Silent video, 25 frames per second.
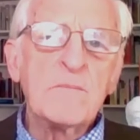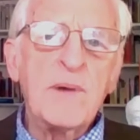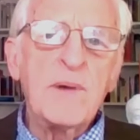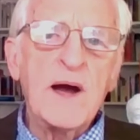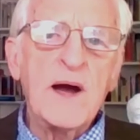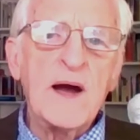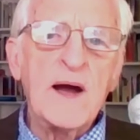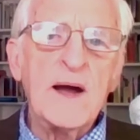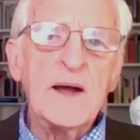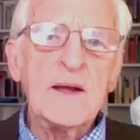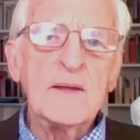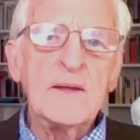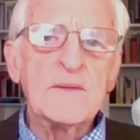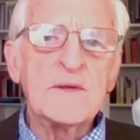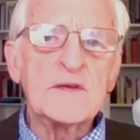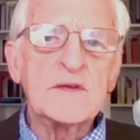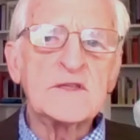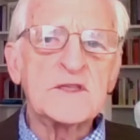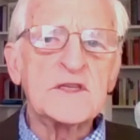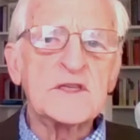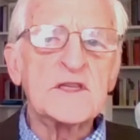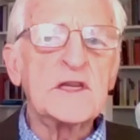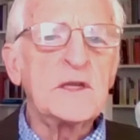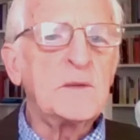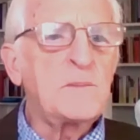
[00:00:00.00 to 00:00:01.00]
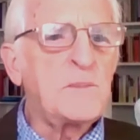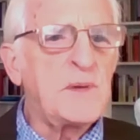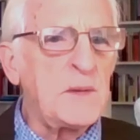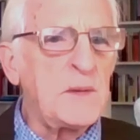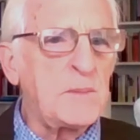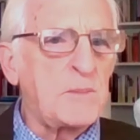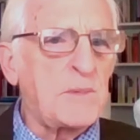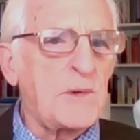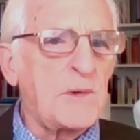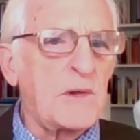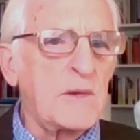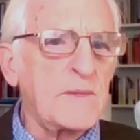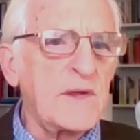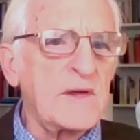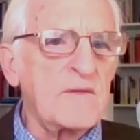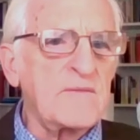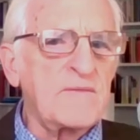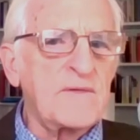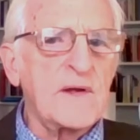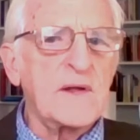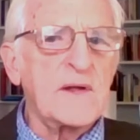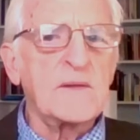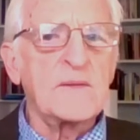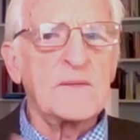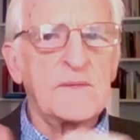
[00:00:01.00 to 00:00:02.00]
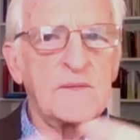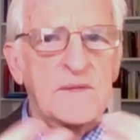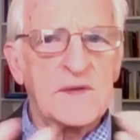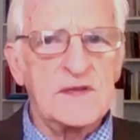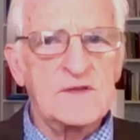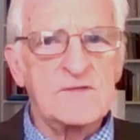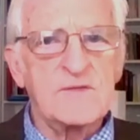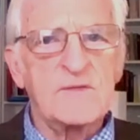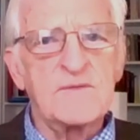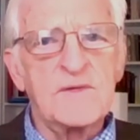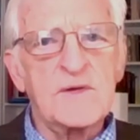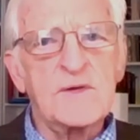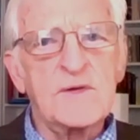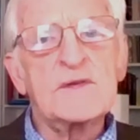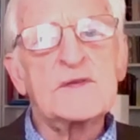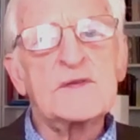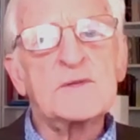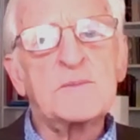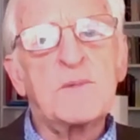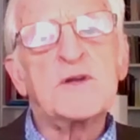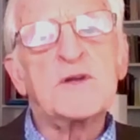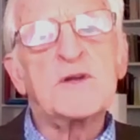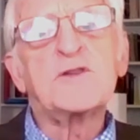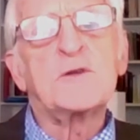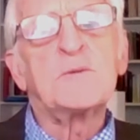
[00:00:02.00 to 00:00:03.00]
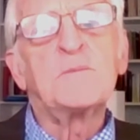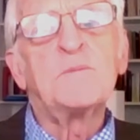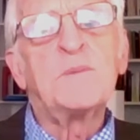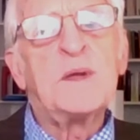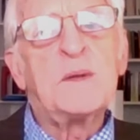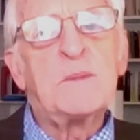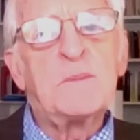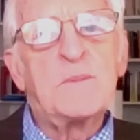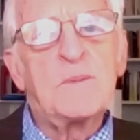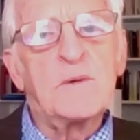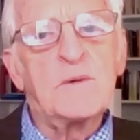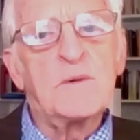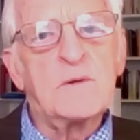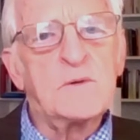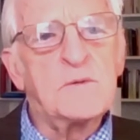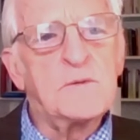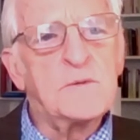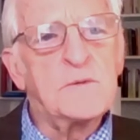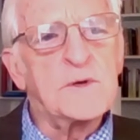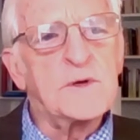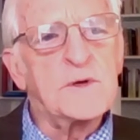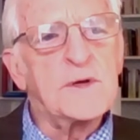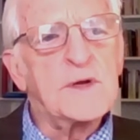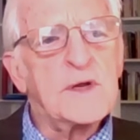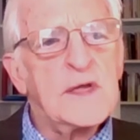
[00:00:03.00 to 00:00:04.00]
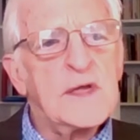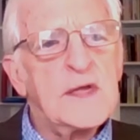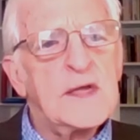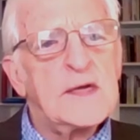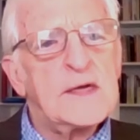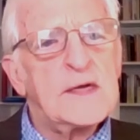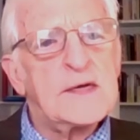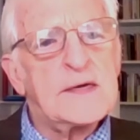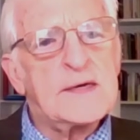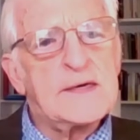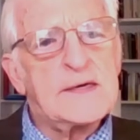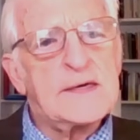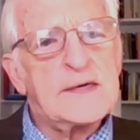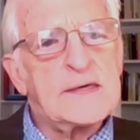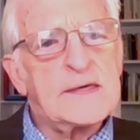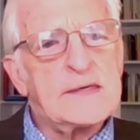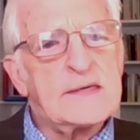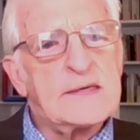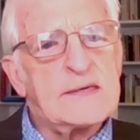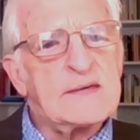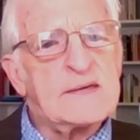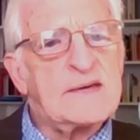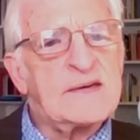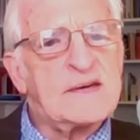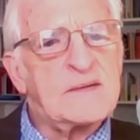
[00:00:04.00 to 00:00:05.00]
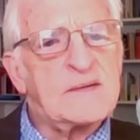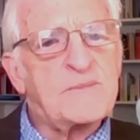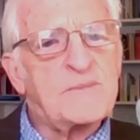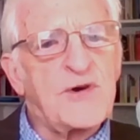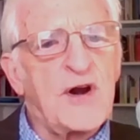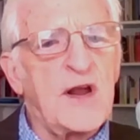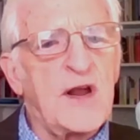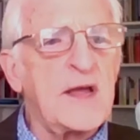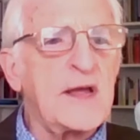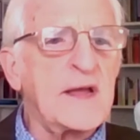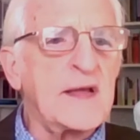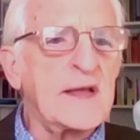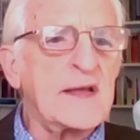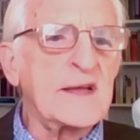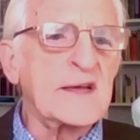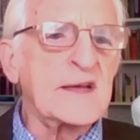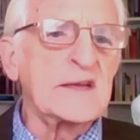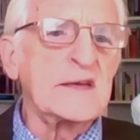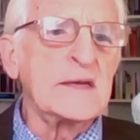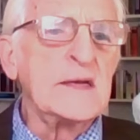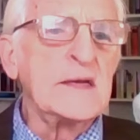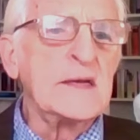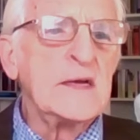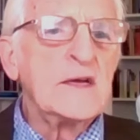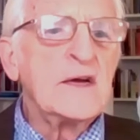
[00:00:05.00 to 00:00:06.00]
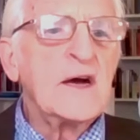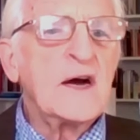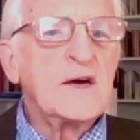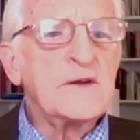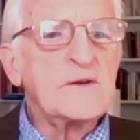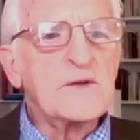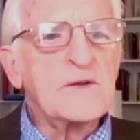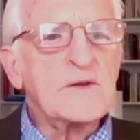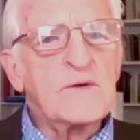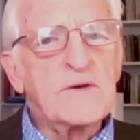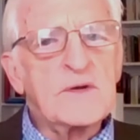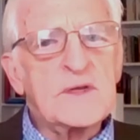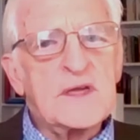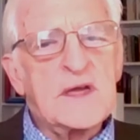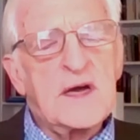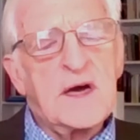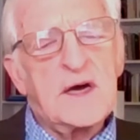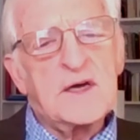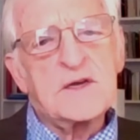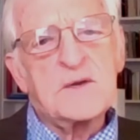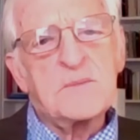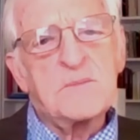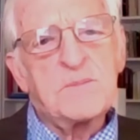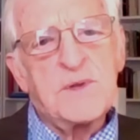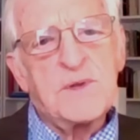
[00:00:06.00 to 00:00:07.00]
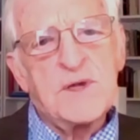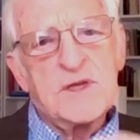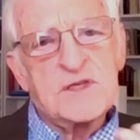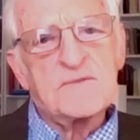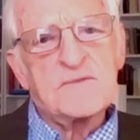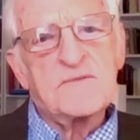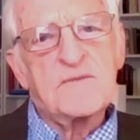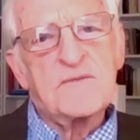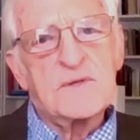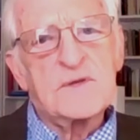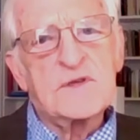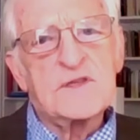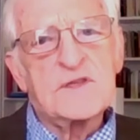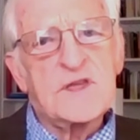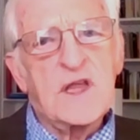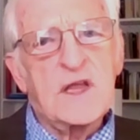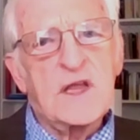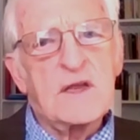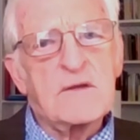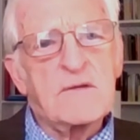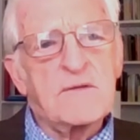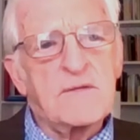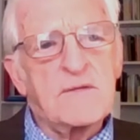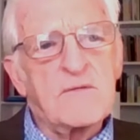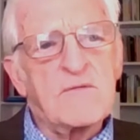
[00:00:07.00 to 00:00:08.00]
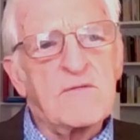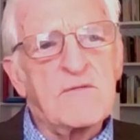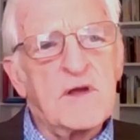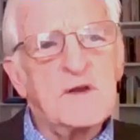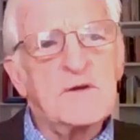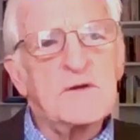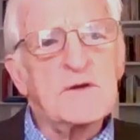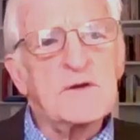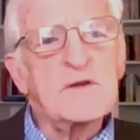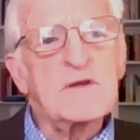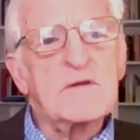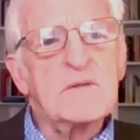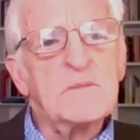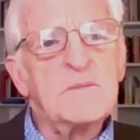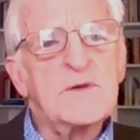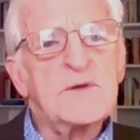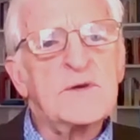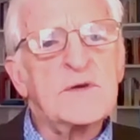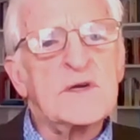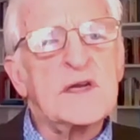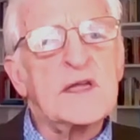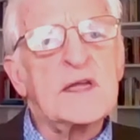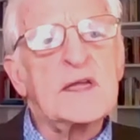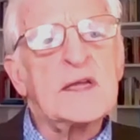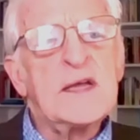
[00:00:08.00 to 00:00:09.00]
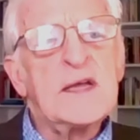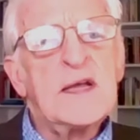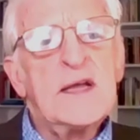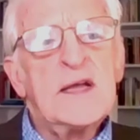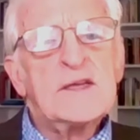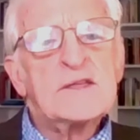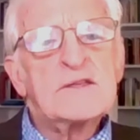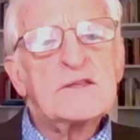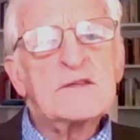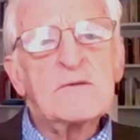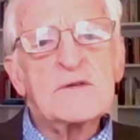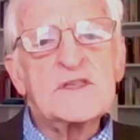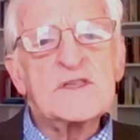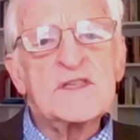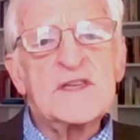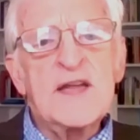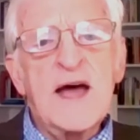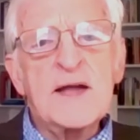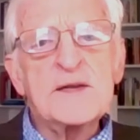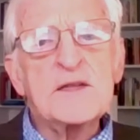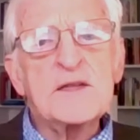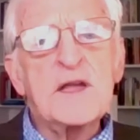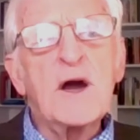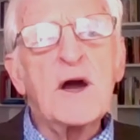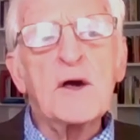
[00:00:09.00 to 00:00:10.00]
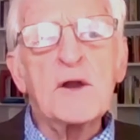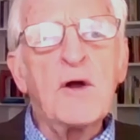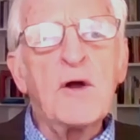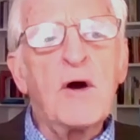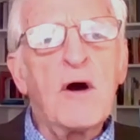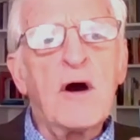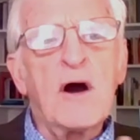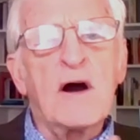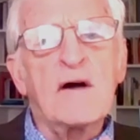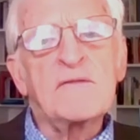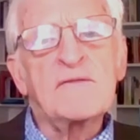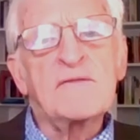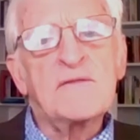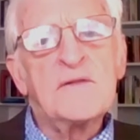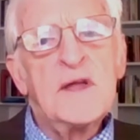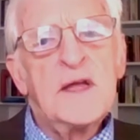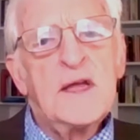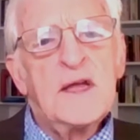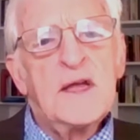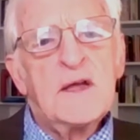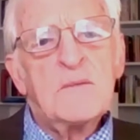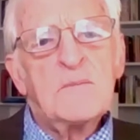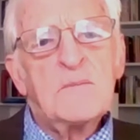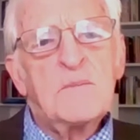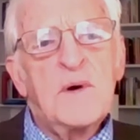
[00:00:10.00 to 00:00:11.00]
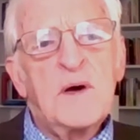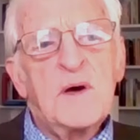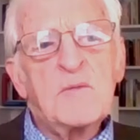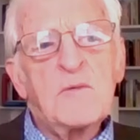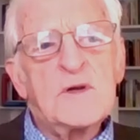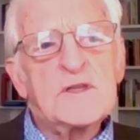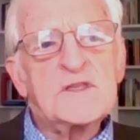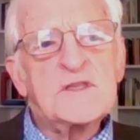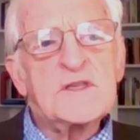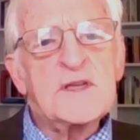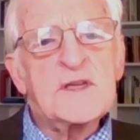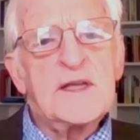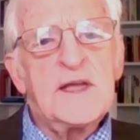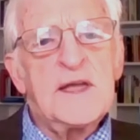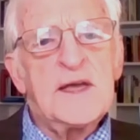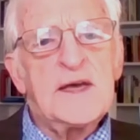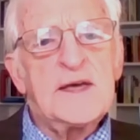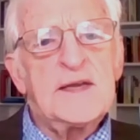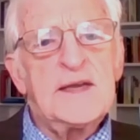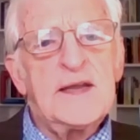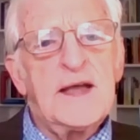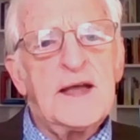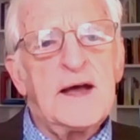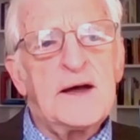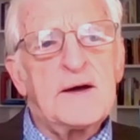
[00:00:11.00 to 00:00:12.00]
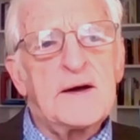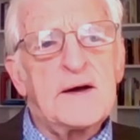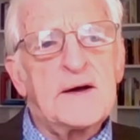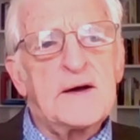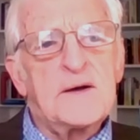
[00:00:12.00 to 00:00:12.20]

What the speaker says: by the city people. They felt these were very special people who were praying and undergoing contemplation for the sake of the greater community. So it was not cut off. But once again,